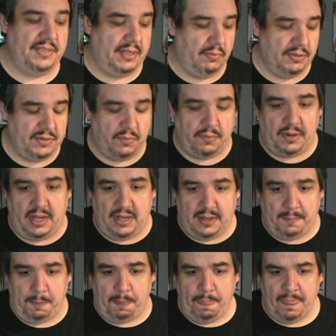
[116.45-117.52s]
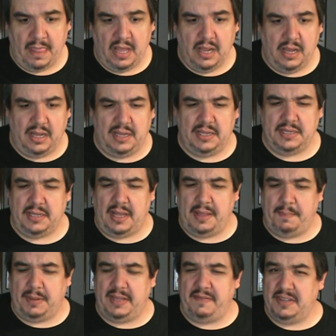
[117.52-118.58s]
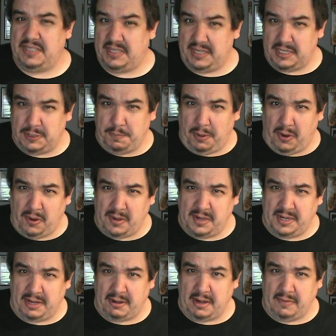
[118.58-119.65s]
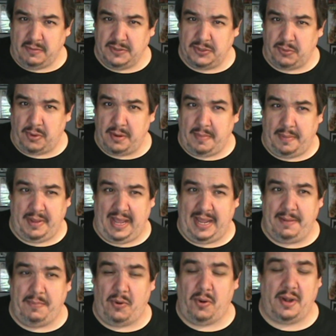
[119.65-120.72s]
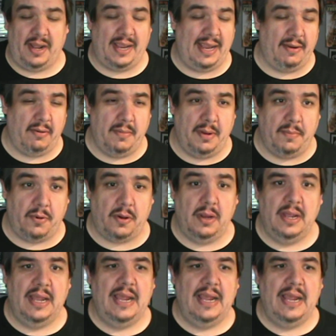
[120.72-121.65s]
There was I believe a 6-part Daredevil story, maybe 8-part, I can't remember,